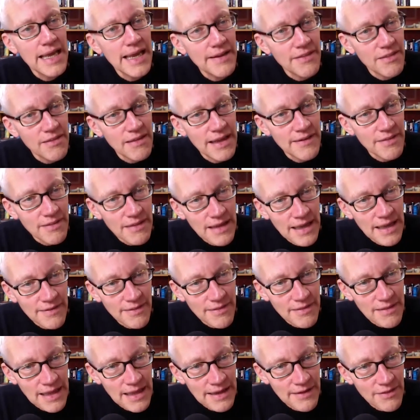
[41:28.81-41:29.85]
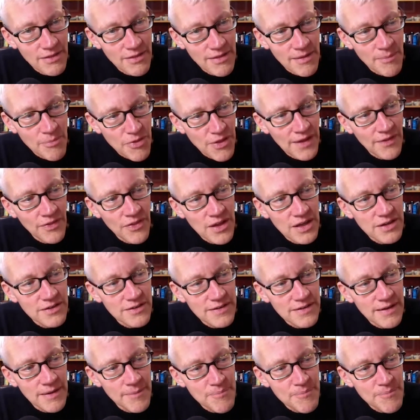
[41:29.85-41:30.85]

It's something that,